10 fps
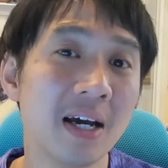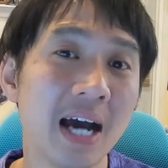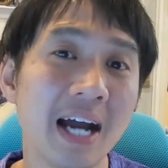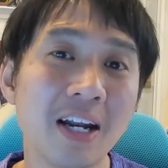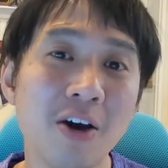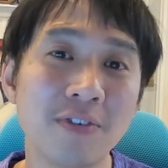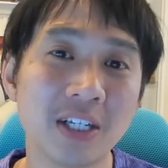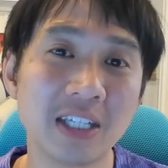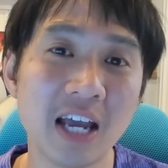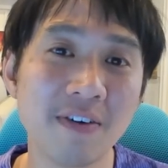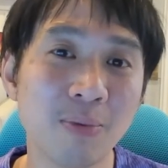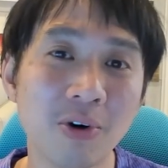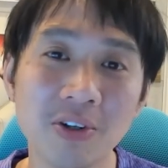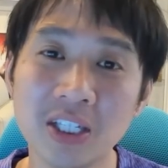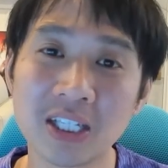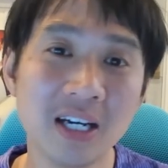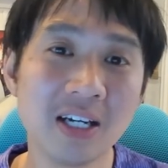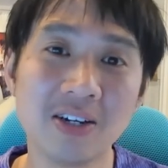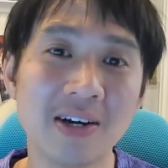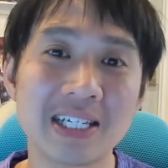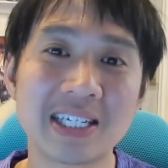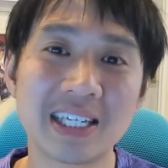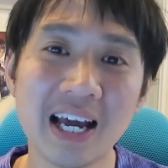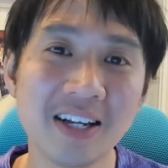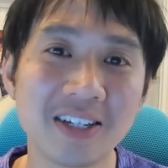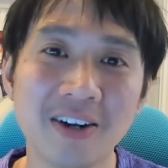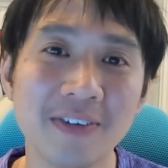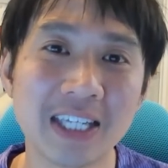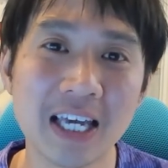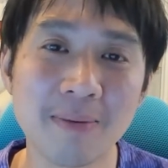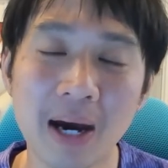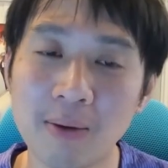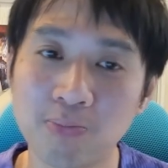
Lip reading: Handed over to David Moyes, a skeleton of a team, and